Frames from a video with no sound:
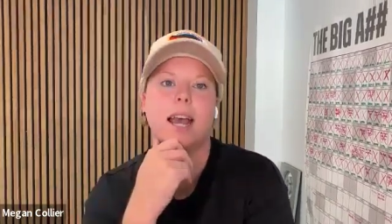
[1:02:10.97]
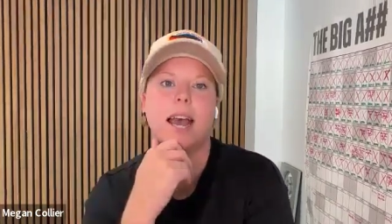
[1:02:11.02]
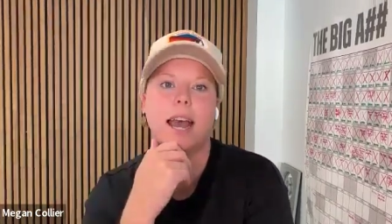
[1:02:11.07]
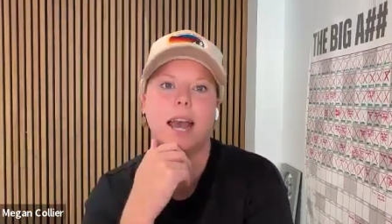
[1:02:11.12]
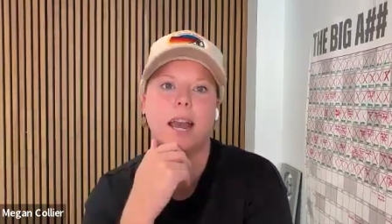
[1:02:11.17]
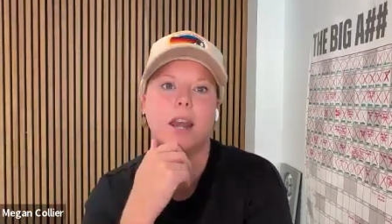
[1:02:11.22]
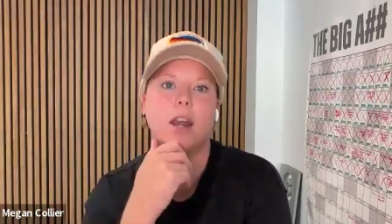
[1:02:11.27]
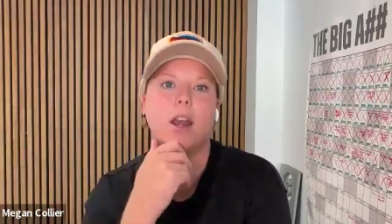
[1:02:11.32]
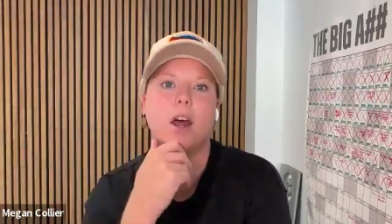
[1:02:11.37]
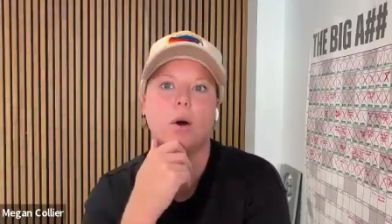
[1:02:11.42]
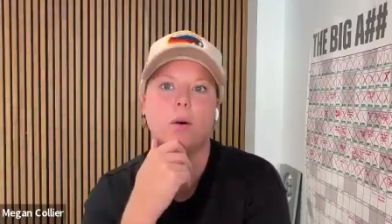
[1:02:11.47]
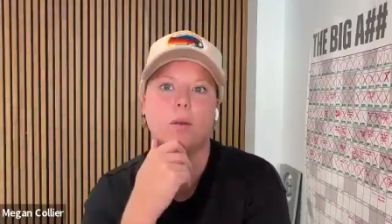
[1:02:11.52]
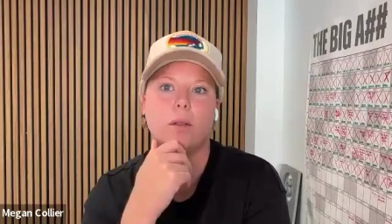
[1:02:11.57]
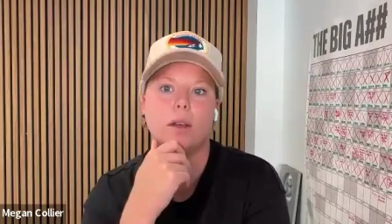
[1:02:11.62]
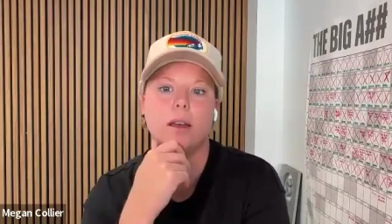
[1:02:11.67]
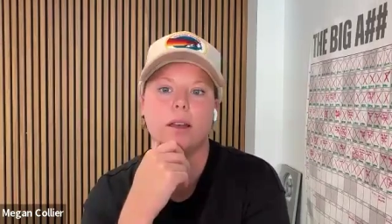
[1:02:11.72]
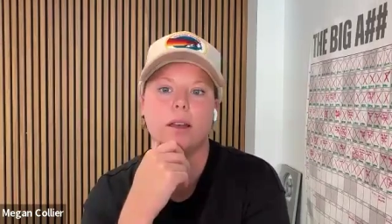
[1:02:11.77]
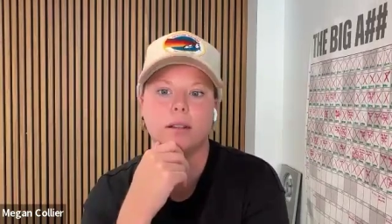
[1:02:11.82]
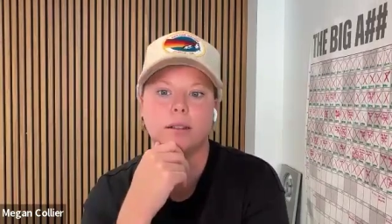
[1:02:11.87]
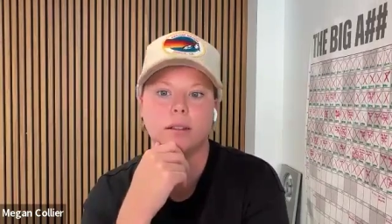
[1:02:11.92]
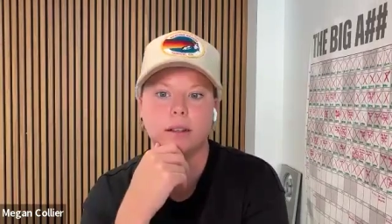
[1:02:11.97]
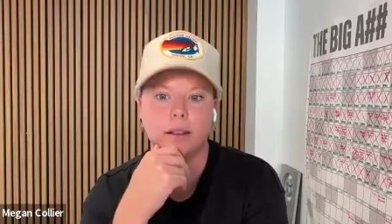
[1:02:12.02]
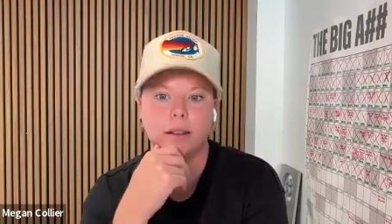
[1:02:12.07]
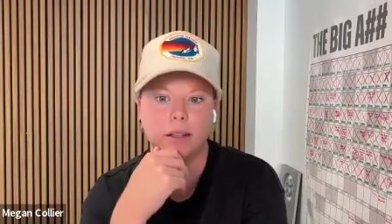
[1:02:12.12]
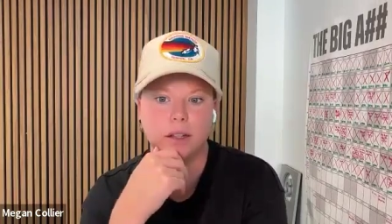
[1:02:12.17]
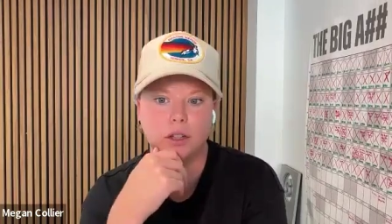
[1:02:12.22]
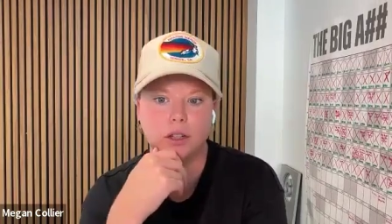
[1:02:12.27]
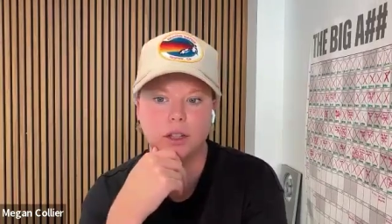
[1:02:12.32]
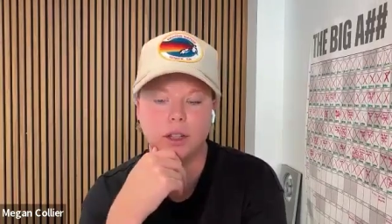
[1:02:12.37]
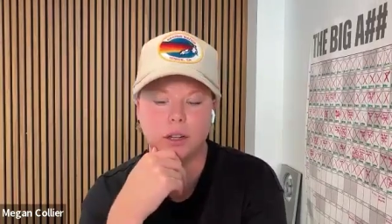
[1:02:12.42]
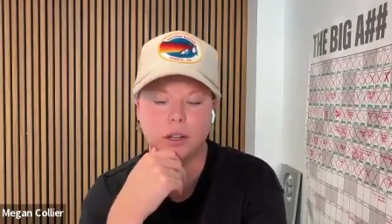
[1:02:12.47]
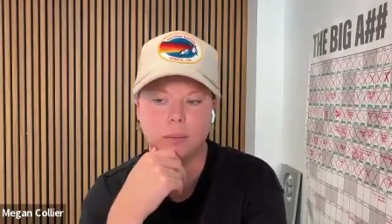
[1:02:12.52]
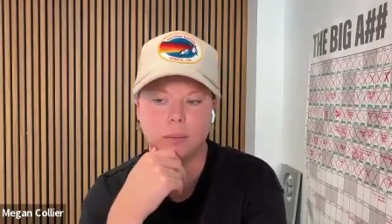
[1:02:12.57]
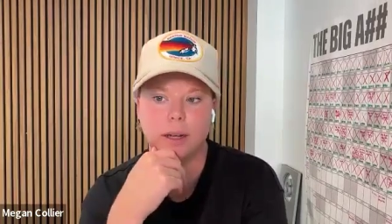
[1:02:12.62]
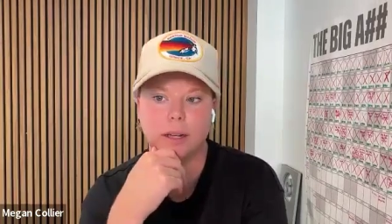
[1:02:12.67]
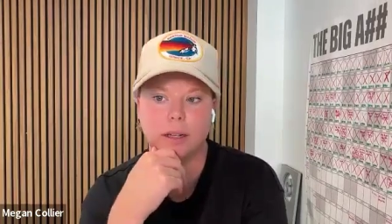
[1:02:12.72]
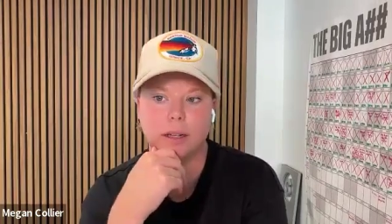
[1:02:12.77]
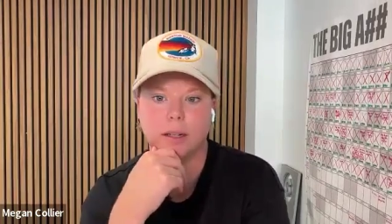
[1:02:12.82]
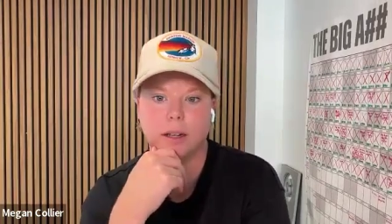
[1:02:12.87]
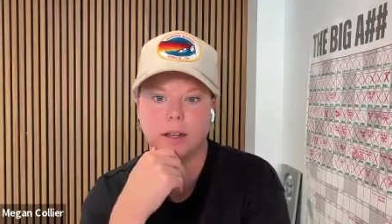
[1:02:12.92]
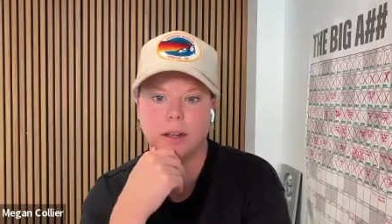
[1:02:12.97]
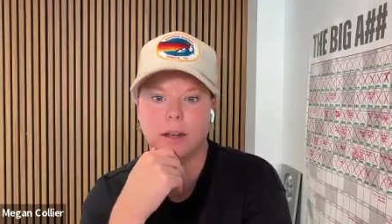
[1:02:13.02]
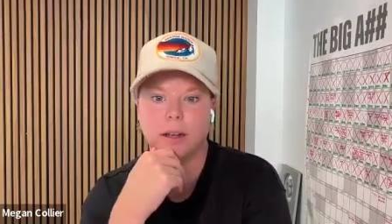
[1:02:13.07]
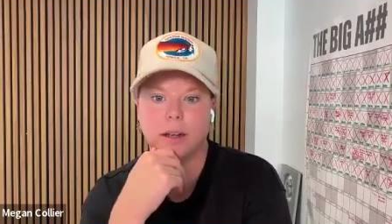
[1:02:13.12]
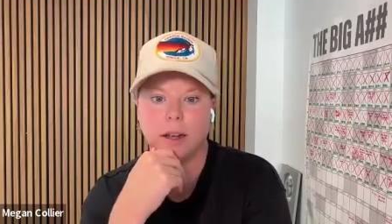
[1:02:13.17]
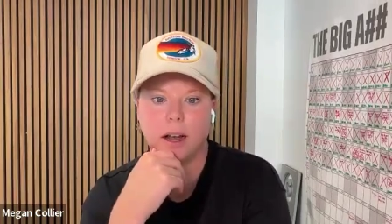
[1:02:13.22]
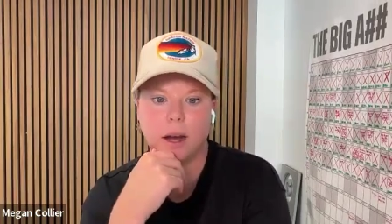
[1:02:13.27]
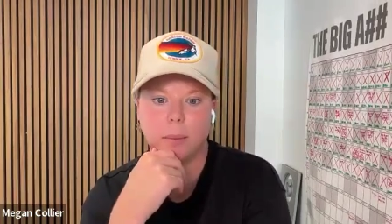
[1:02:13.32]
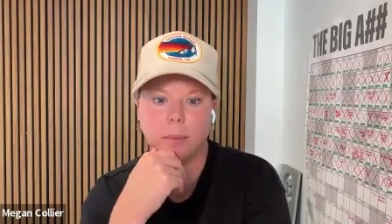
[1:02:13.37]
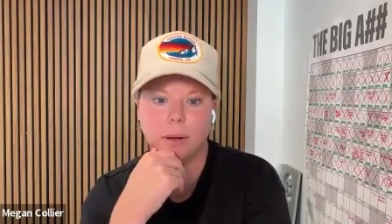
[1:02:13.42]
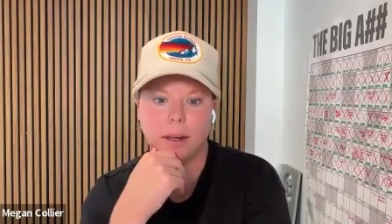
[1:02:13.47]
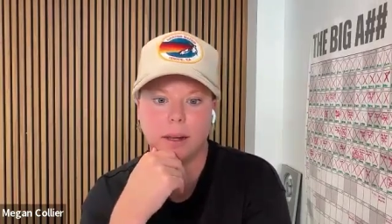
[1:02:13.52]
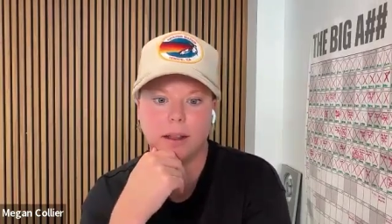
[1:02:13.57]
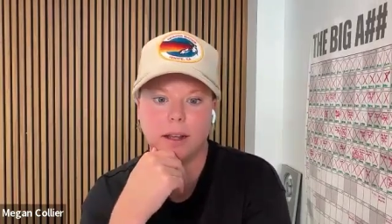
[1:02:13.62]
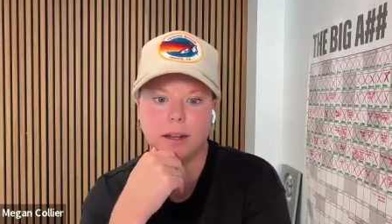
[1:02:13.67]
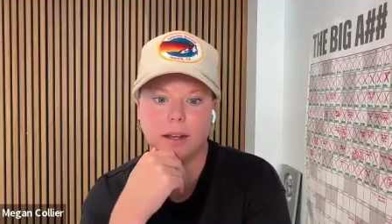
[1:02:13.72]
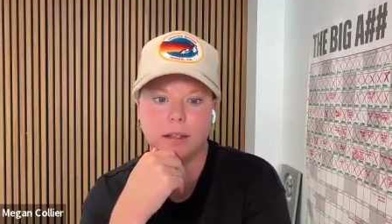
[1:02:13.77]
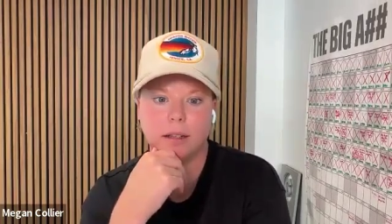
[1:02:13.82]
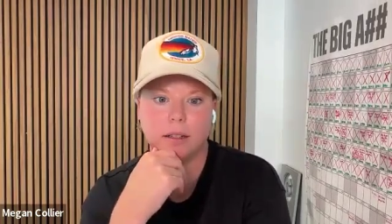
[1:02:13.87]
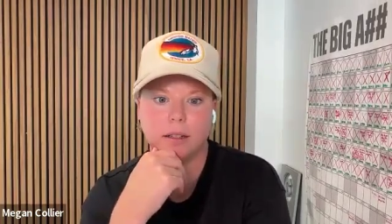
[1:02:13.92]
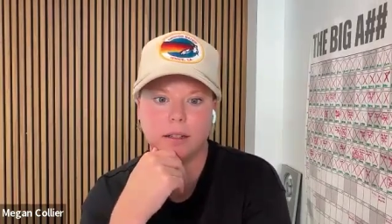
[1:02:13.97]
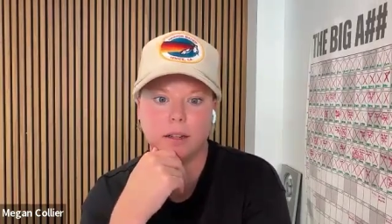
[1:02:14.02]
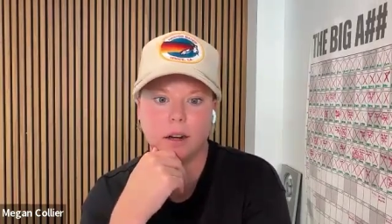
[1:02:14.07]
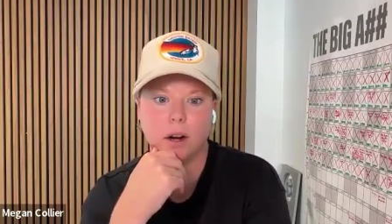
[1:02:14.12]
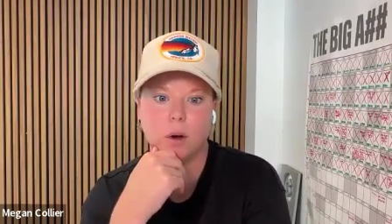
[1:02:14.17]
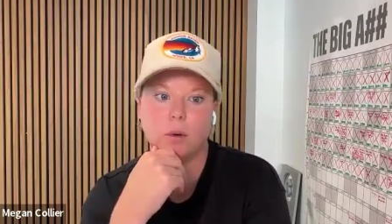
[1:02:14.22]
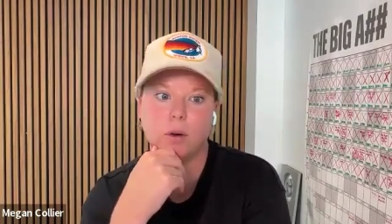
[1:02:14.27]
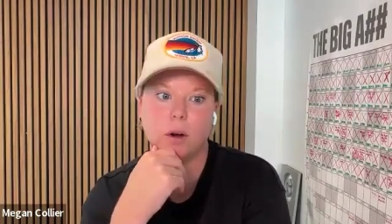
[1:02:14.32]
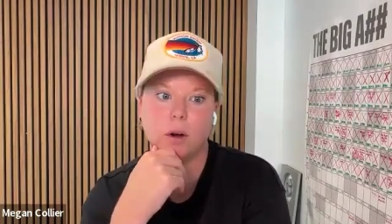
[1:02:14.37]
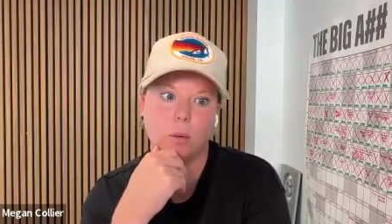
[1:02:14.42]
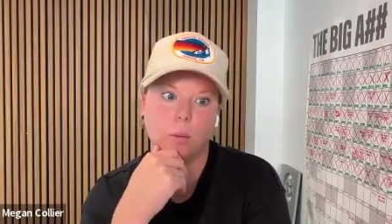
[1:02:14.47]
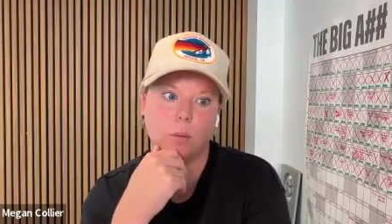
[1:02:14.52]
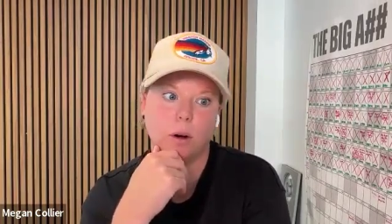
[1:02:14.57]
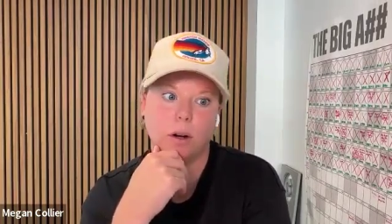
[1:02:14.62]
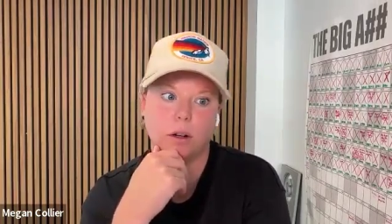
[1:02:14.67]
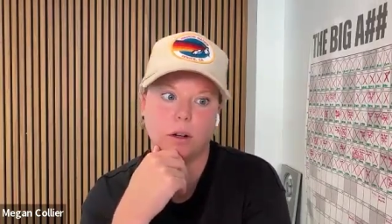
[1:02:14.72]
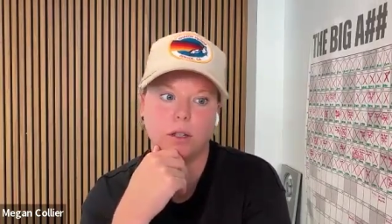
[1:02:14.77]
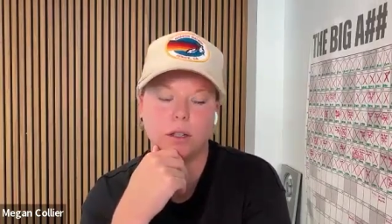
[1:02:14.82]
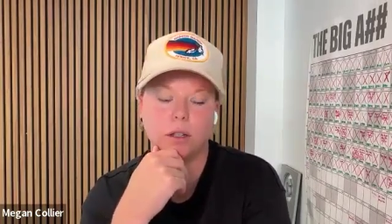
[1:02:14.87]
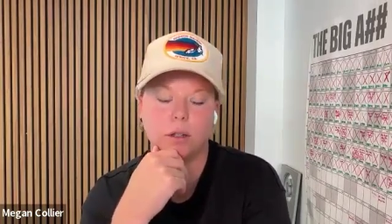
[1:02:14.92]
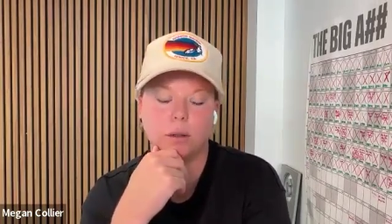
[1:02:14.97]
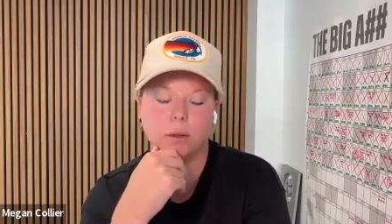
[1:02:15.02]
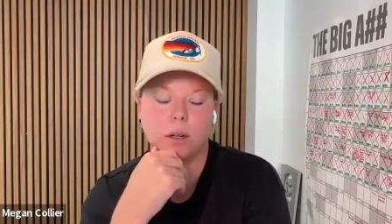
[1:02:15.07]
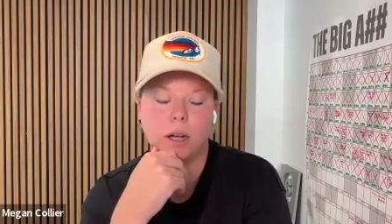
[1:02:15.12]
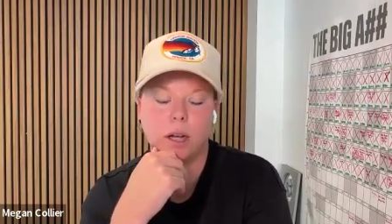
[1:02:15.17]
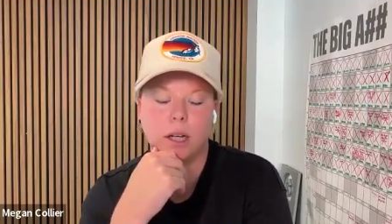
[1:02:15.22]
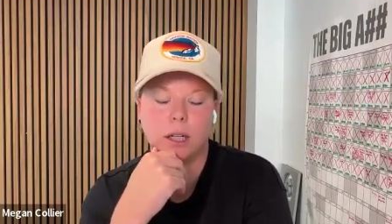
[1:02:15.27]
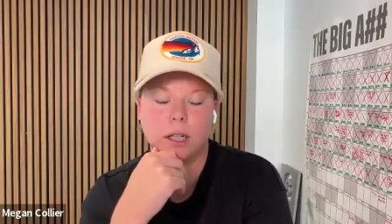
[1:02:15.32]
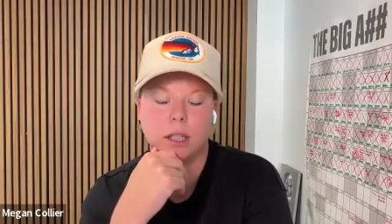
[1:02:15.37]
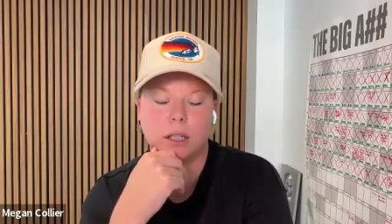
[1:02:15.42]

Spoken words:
and know that it's a legitimate company that does their own homework too.